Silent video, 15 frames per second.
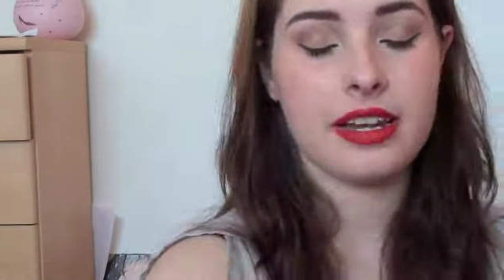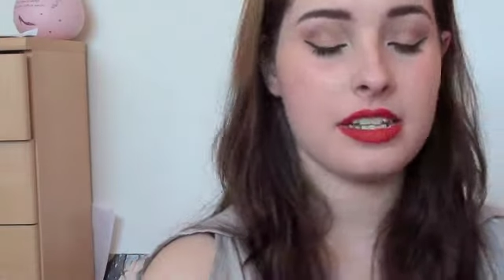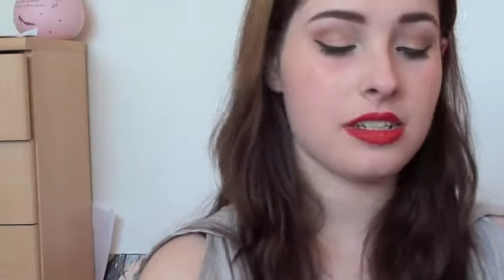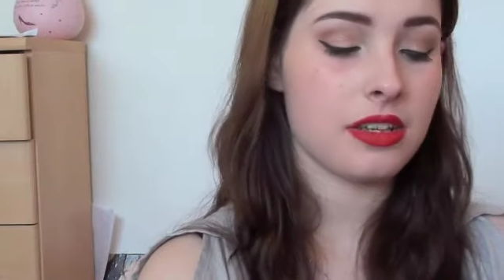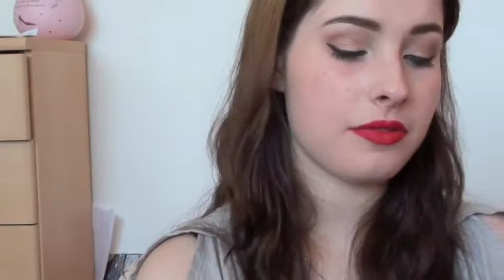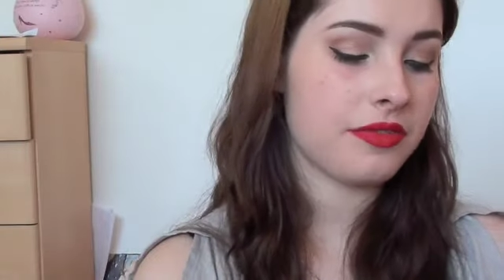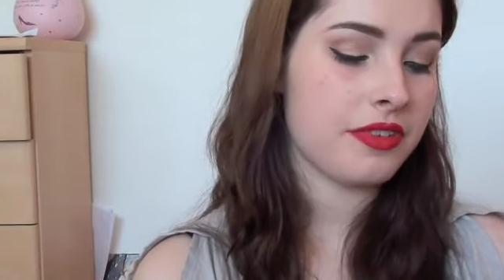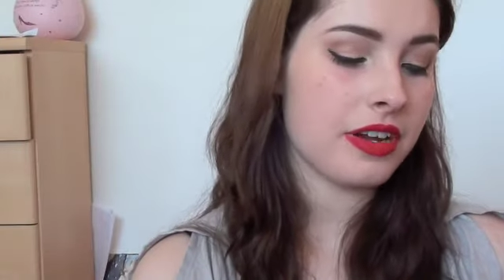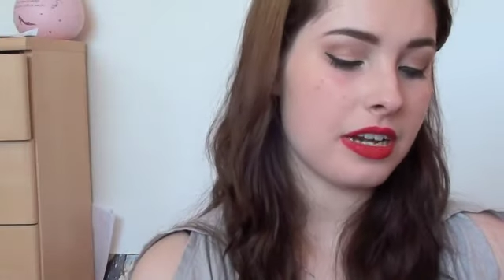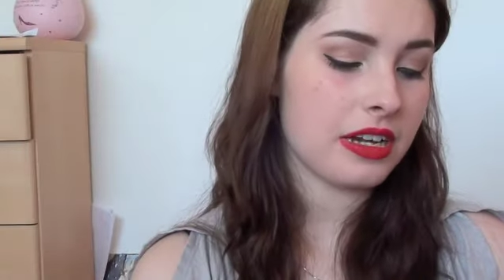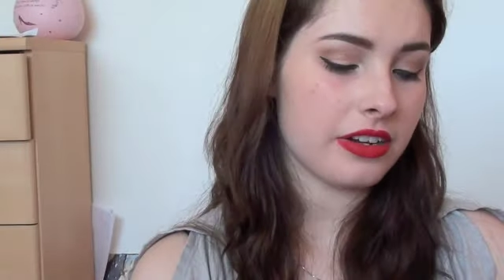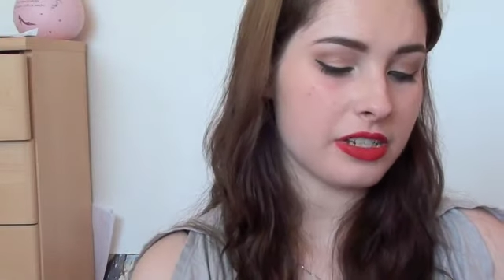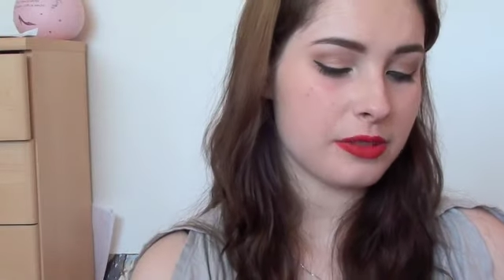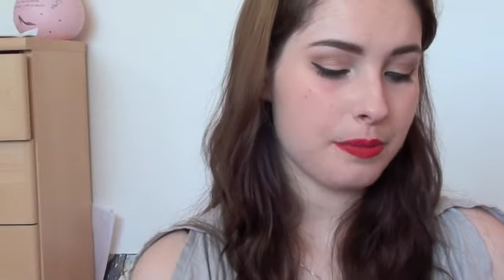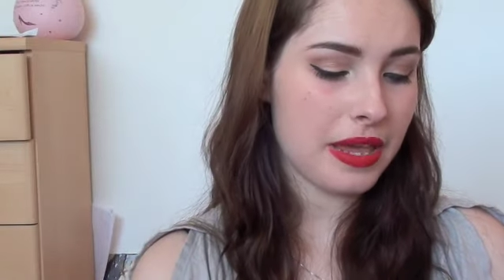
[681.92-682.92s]
and it's a really
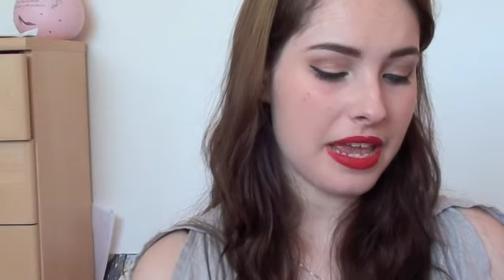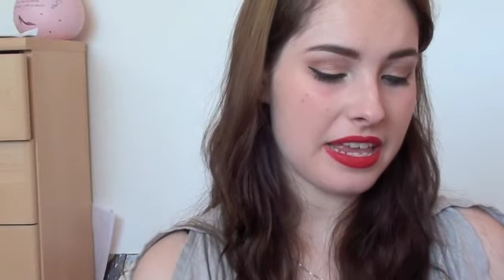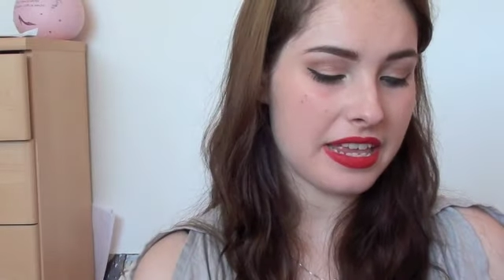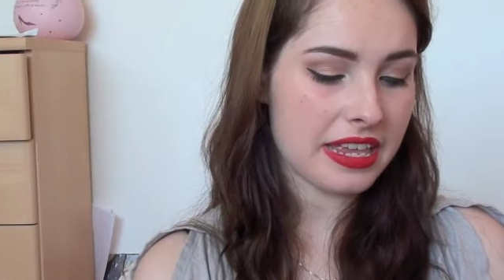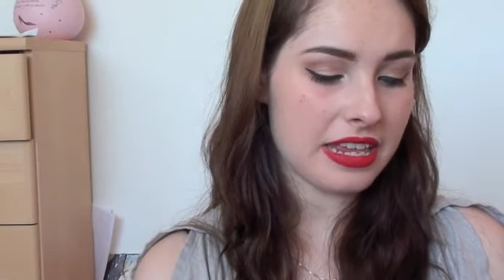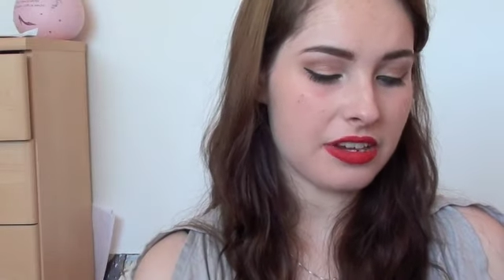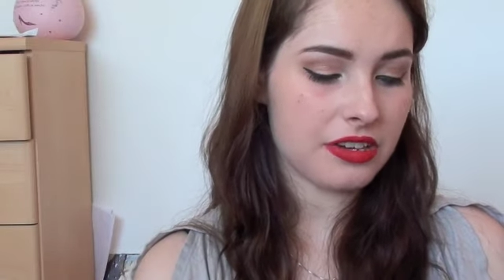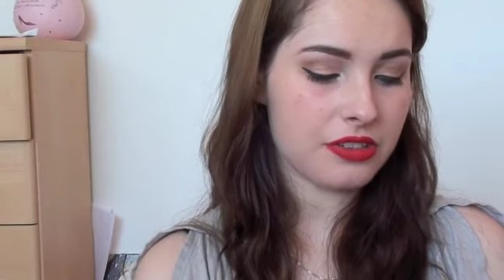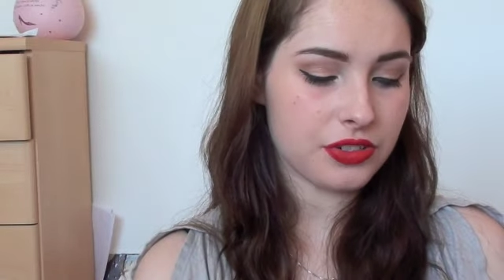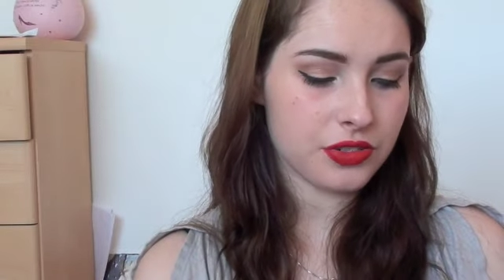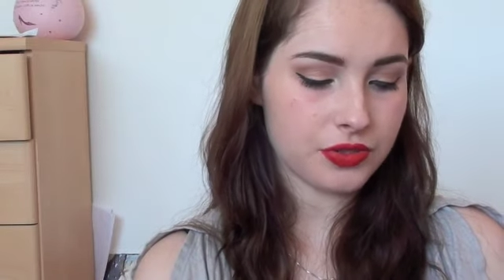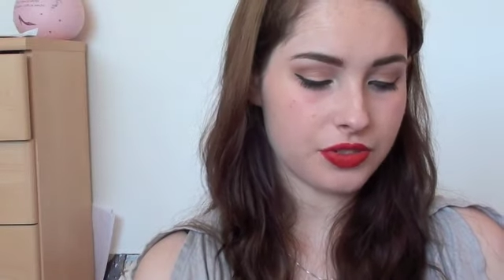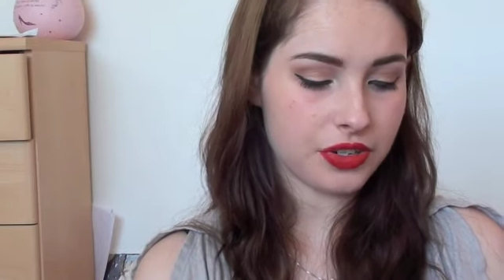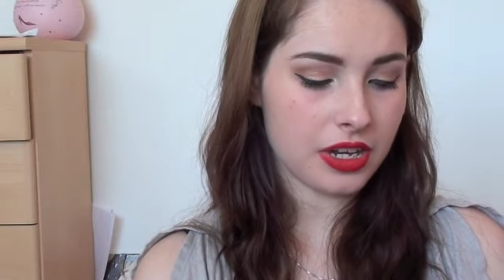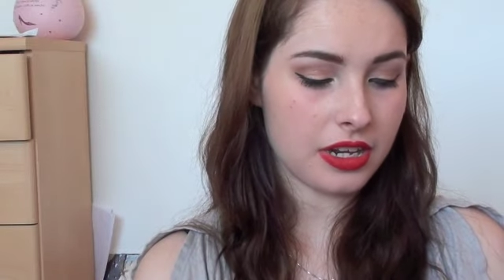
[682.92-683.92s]
nice pinky
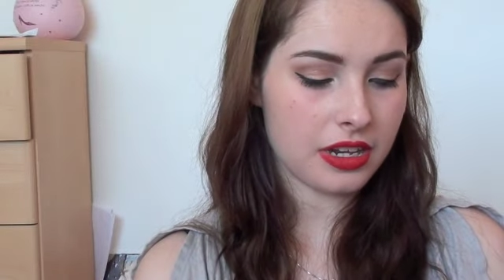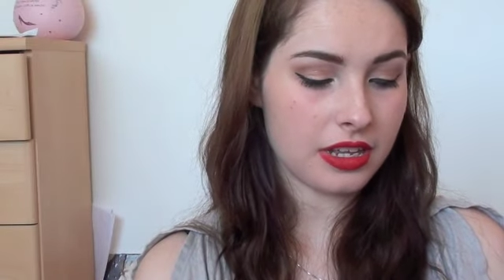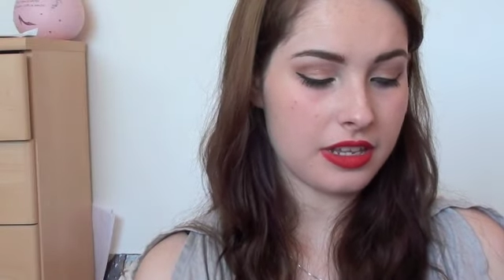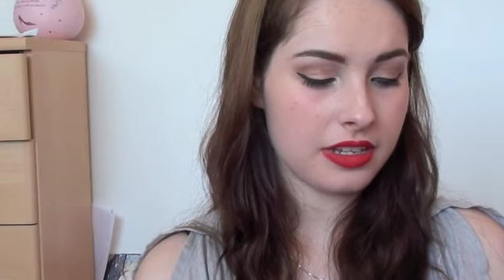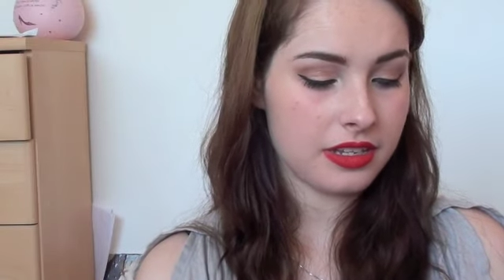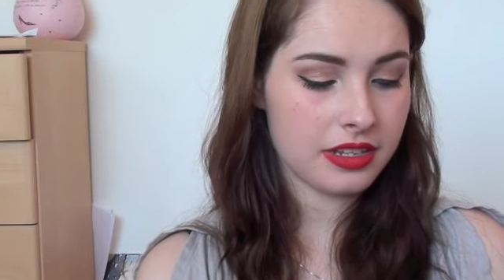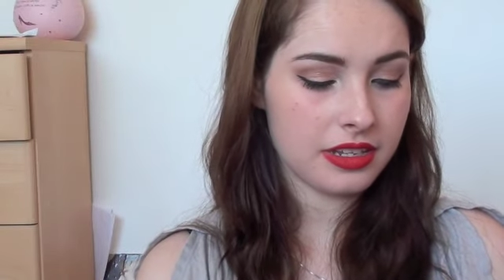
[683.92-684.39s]
neutral colour,